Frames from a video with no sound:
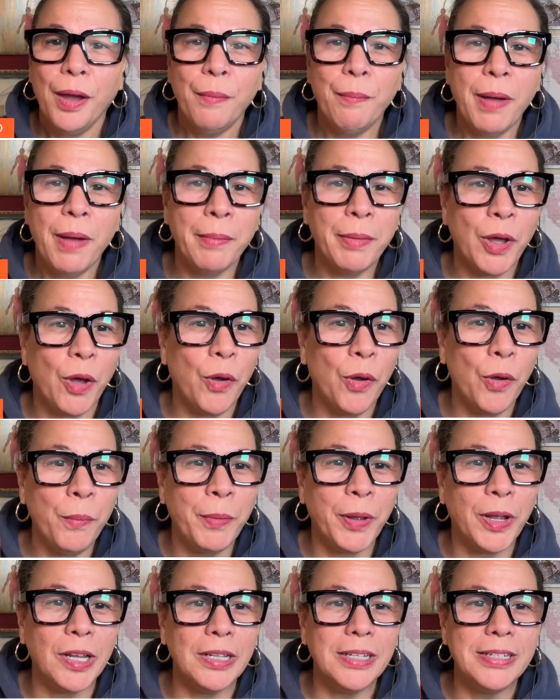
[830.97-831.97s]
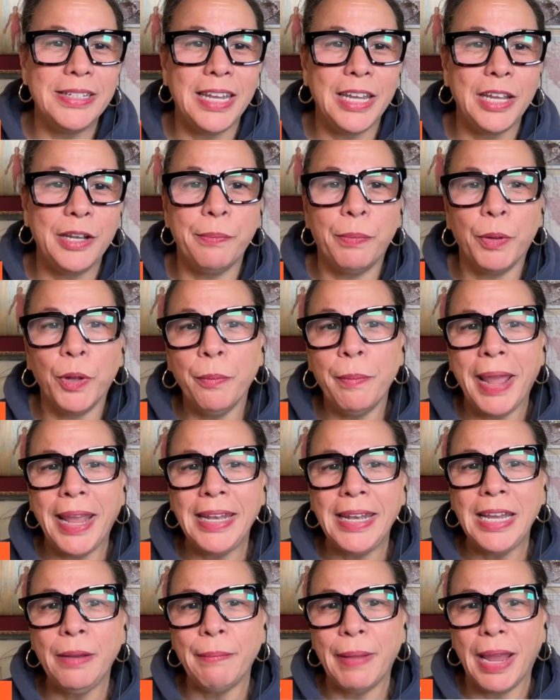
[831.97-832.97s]
Mama Opal, did bull
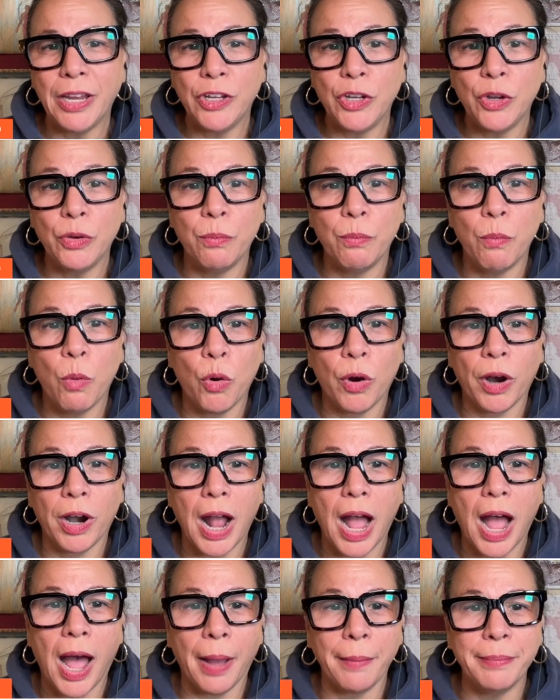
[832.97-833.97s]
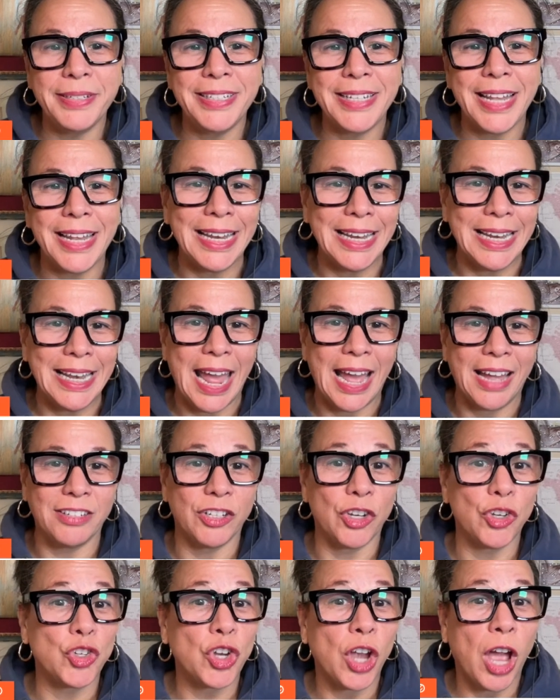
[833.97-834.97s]
baiting make you more obstinate
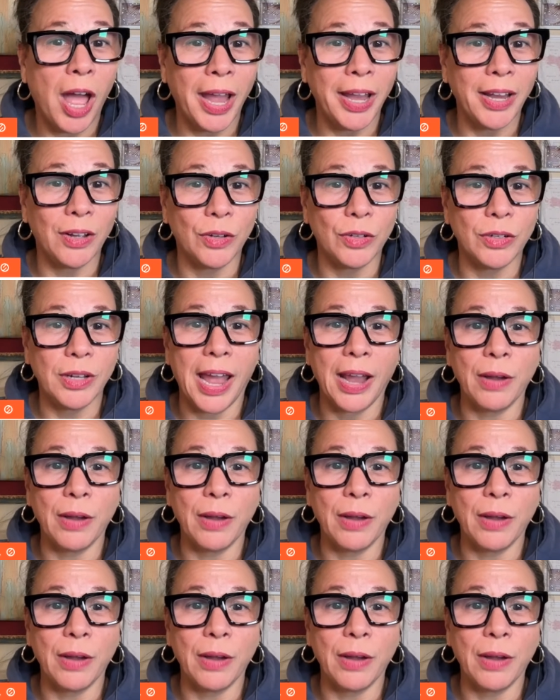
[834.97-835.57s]
as a child?